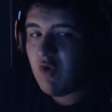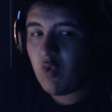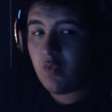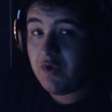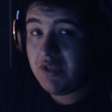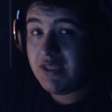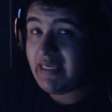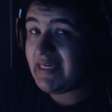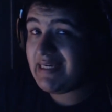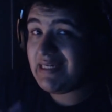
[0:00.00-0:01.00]

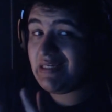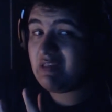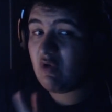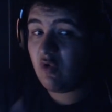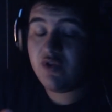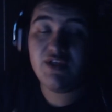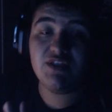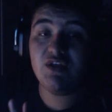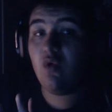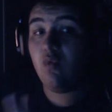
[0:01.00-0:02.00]
really is only
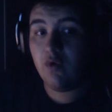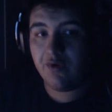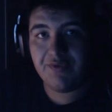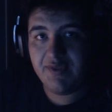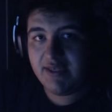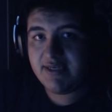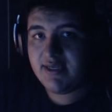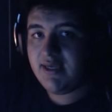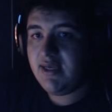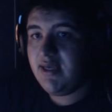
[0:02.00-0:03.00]
so worth it.
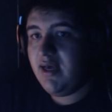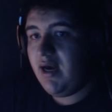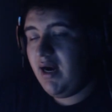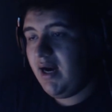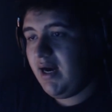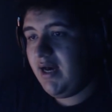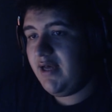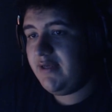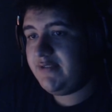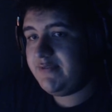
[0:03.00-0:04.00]
I